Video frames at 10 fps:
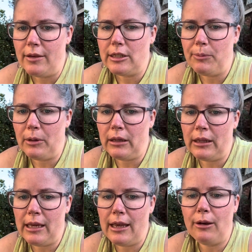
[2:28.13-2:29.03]

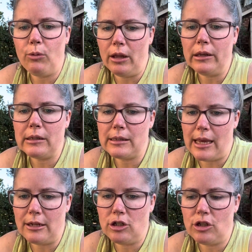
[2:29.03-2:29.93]
typically it will
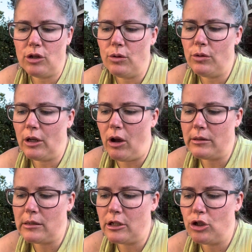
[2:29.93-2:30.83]
extend to the
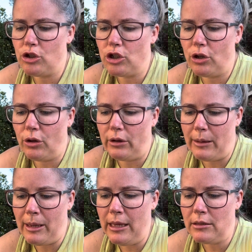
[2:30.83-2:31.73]
constitutional
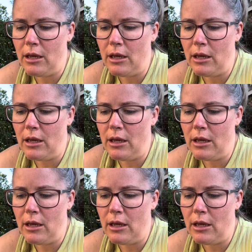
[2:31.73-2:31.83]
limit.